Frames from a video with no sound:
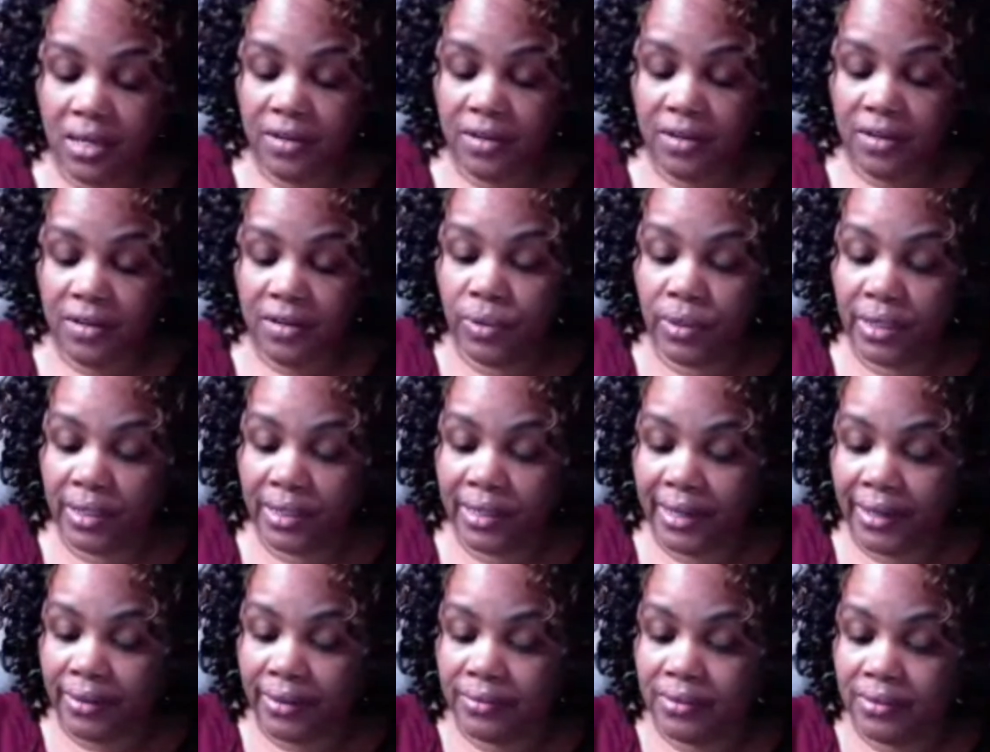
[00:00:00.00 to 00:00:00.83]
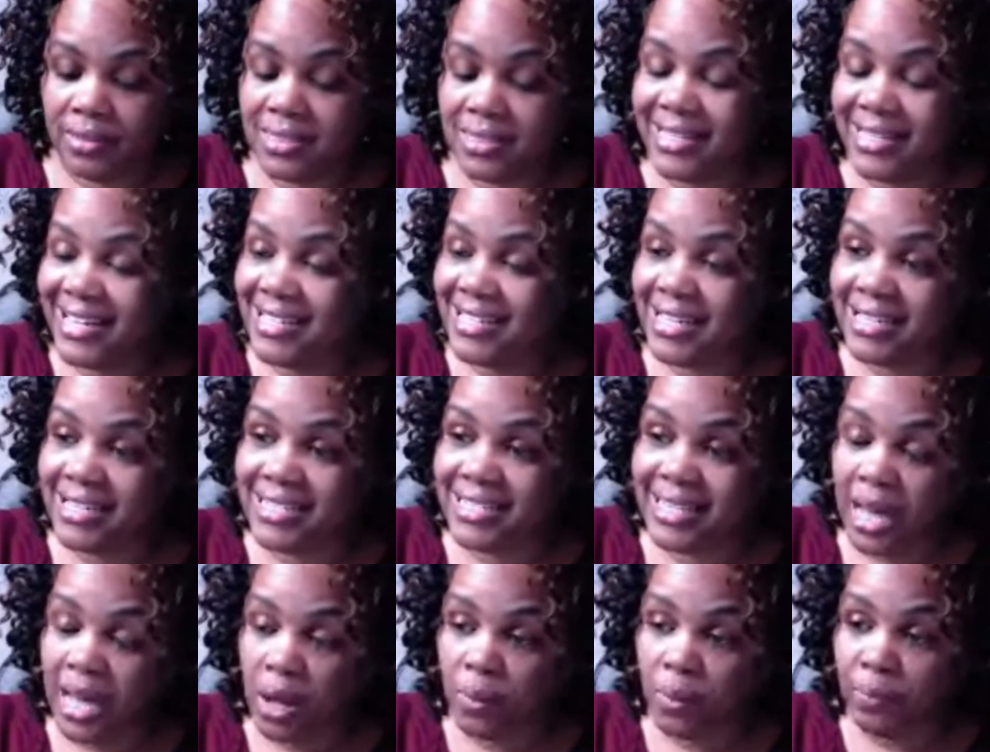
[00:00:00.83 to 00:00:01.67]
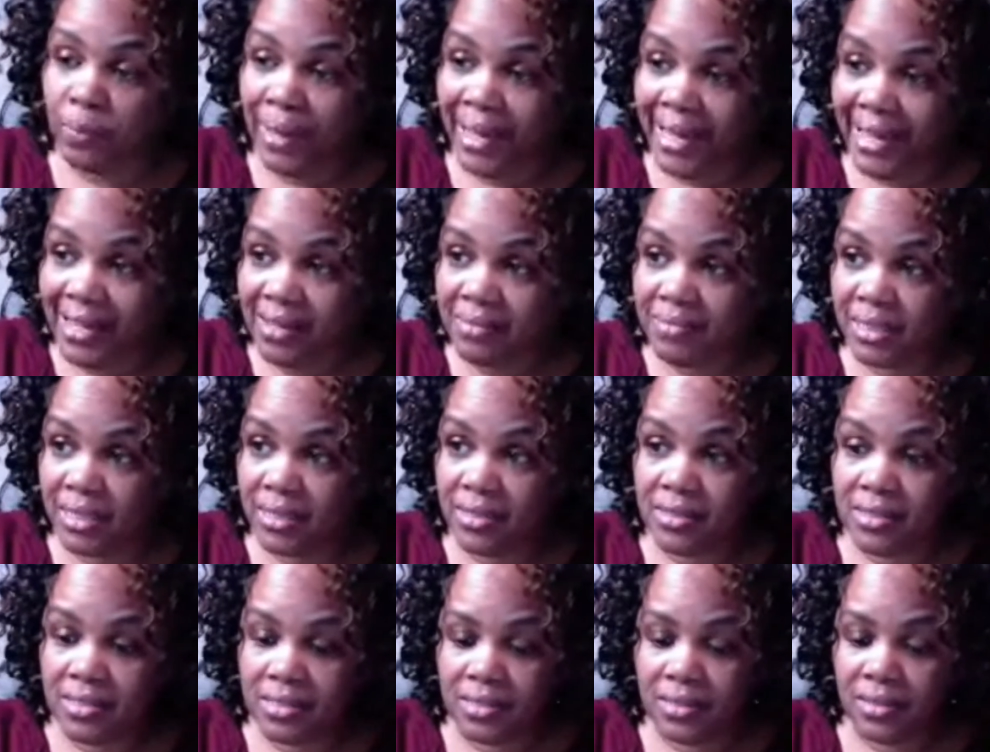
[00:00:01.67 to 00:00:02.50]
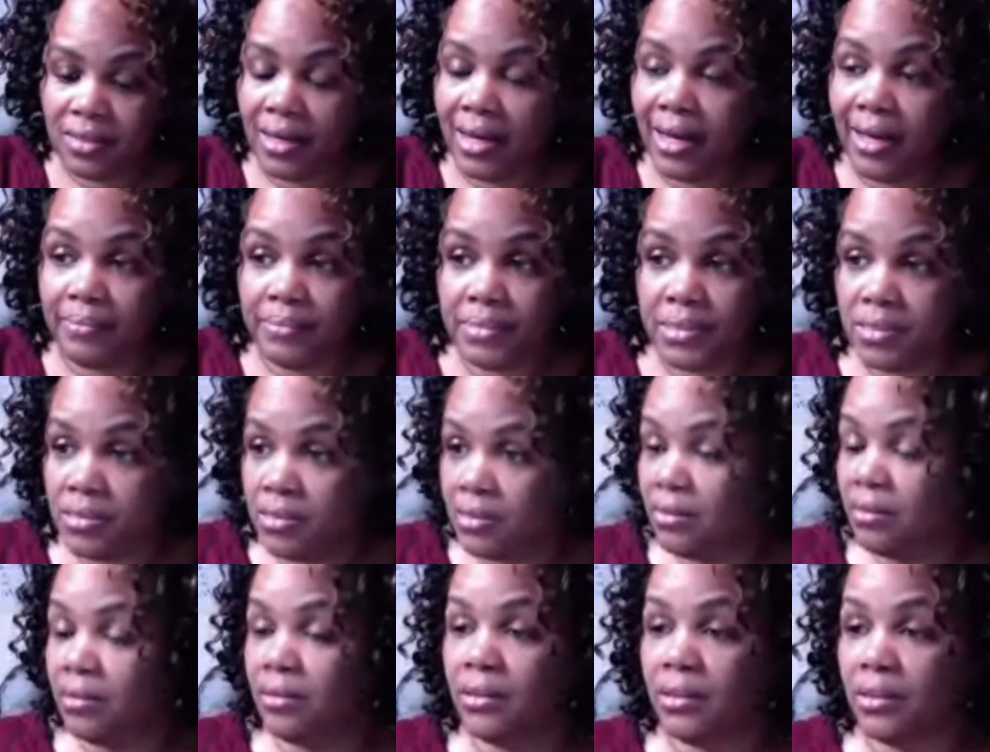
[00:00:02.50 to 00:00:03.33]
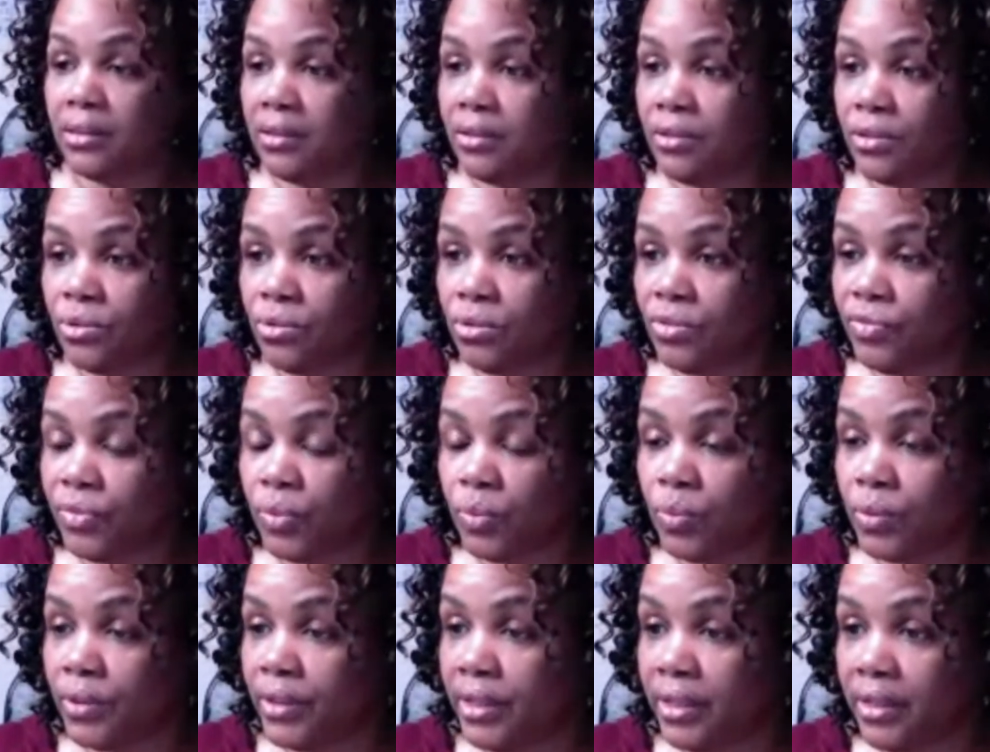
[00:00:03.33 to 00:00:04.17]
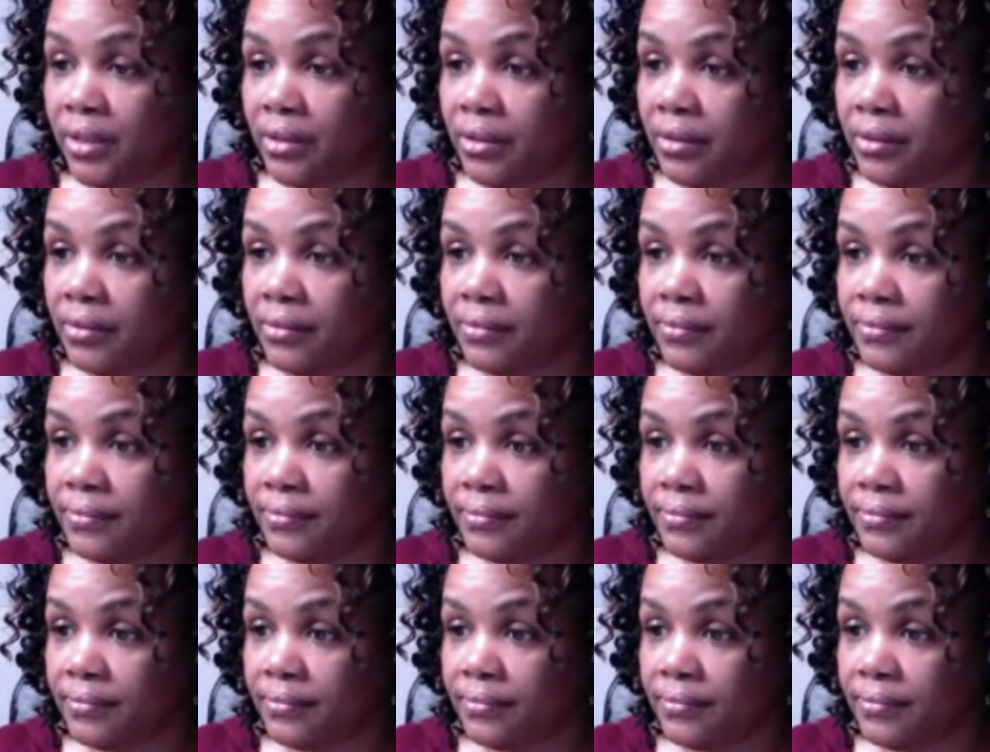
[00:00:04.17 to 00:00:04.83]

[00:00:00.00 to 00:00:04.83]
If we want to count this as a down payment, I'm still only going to do it for 1 year.